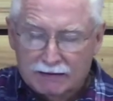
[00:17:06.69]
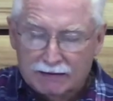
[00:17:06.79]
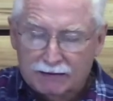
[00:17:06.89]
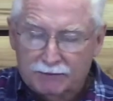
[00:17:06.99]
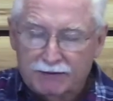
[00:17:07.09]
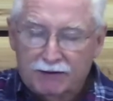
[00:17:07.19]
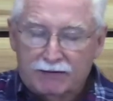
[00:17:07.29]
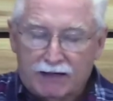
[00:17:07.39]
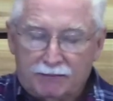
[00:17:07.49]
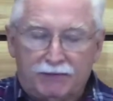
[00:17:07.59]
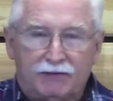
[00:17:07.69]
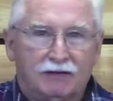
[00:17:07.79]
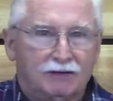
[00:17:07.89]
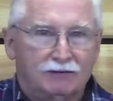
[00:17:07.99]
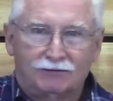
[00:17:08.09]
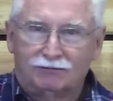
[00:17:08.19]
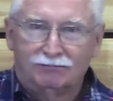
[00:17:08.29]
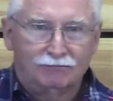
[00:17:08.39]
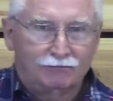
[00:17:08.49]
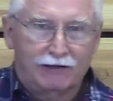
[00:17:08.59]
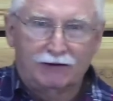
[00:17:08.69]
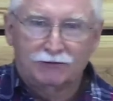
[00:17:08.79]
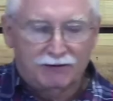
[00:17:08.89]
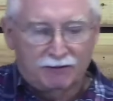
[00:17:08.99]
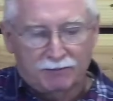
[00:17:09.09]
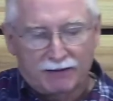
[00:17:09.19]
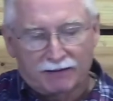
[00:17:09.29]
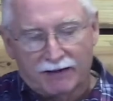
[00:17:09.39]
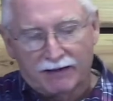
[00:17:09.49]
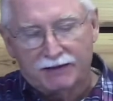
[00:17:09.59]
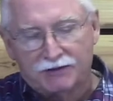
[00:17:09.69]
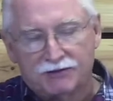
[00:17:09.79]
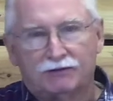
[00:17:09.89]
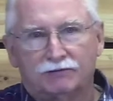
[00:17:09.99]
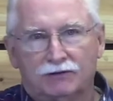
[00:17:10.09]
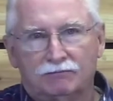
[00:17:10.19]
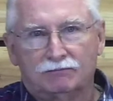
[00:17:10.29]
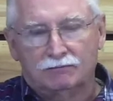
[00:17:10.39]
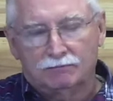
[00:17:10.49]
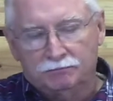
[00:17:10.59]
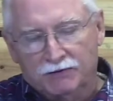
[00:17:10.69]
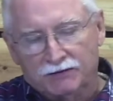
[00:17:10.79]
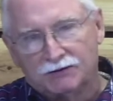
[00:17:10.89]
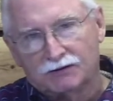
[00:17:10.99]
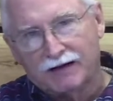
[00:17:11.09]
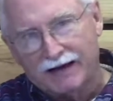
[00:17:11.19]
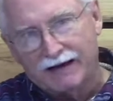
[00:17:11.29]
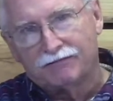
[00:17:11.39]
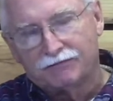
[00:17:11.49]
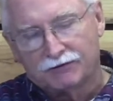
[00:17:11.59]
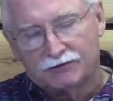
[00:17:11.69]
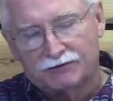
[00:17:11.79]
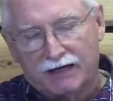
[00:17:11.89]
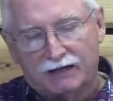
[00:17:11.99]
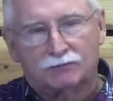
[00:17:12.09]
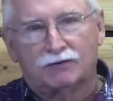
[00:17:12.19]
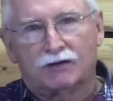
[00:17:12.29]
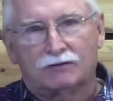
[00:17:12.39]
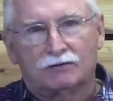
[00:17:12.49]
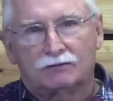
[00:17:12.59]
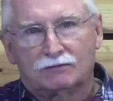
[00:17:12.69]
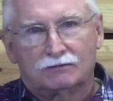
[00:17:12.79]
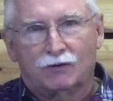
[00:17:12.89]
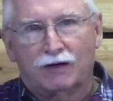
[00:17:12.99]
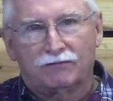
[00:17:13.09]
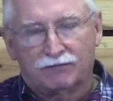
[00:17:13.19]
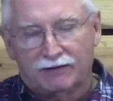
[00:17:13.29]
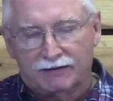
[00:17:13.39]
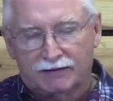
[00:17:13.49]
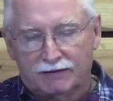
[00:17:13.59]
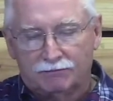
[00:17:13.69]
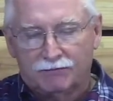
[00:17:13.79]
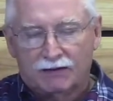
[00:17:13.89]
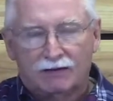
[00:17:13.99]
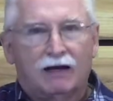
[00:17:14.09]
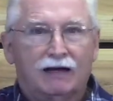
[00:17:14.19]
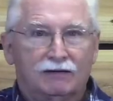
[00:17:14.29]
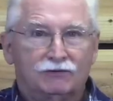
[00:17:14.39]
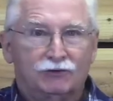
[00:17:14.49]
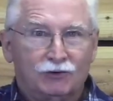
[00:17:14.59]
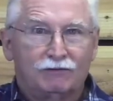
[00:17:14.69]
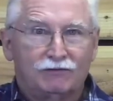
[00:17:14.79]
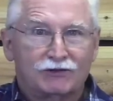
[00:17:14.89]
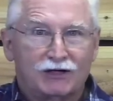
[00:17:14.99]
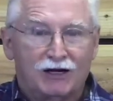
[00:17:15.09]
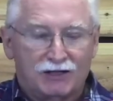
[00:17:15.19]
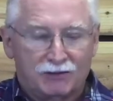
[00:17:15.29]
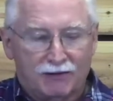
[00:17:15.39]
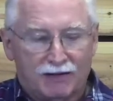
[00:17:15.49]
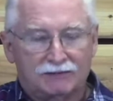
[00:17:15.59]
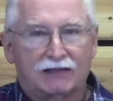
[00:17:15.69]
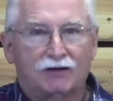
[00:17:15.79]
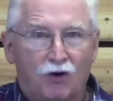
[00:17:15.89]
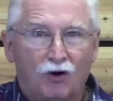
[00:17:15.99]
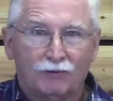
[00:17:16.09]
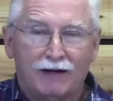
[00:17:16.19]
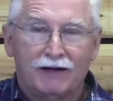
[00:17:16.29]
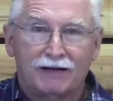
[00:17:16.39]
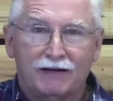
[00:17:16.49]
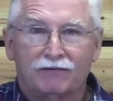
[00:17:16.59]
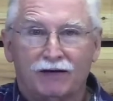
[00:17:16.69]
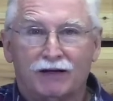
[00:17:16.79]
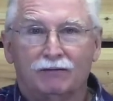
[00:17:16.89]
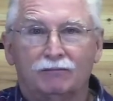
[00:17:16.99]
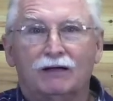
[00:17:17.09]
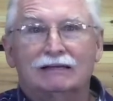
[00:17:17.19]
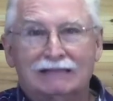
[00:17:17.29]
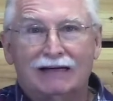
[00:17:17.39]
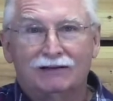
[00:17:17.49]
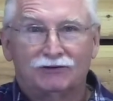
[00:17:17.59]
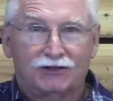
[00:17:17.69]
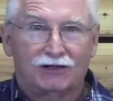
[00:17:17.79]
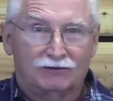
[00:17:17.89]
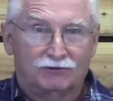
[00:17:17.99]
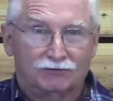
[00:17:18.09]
Uh, we know that because Rachel didn't bear any children until after Jacob's other wife, Leah, and two of his concubines had already given him 10 sons.